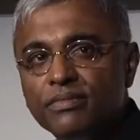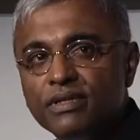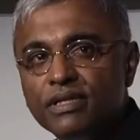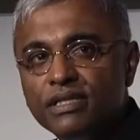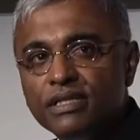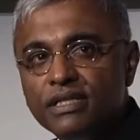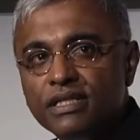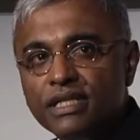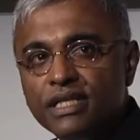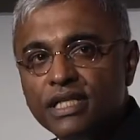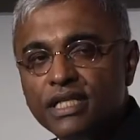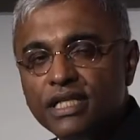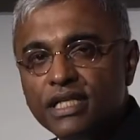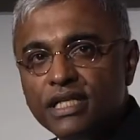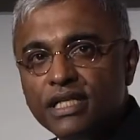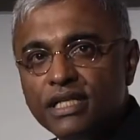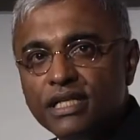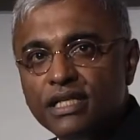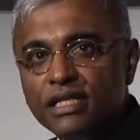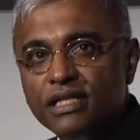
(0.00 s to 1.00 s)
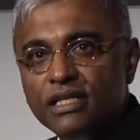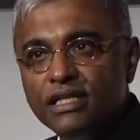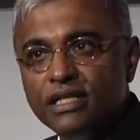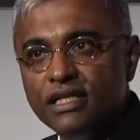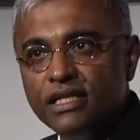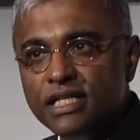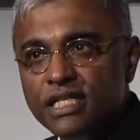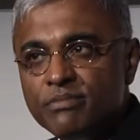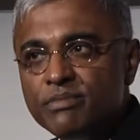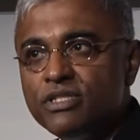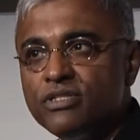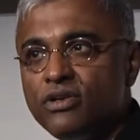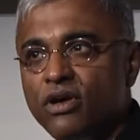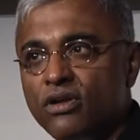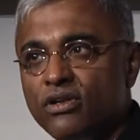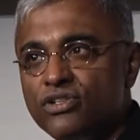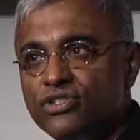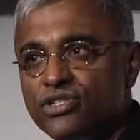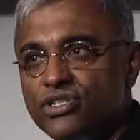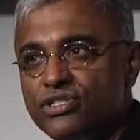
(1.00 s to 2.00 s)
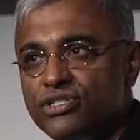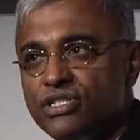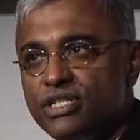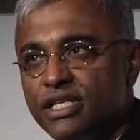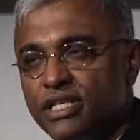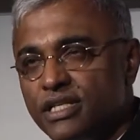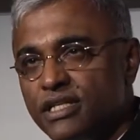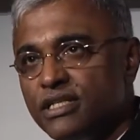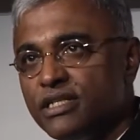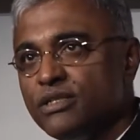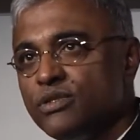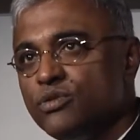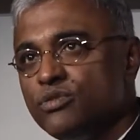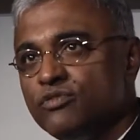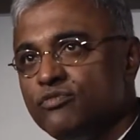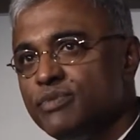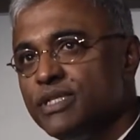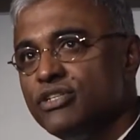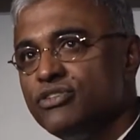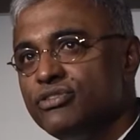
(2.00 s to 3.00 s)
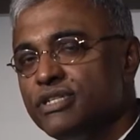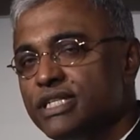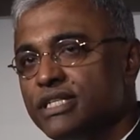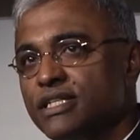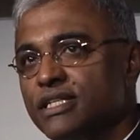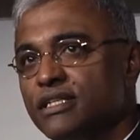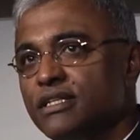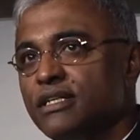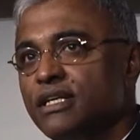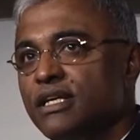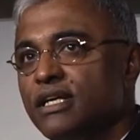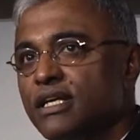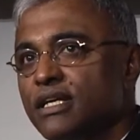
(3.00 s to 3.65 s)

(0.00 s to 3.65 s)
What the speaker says: The hematologists here who've been treating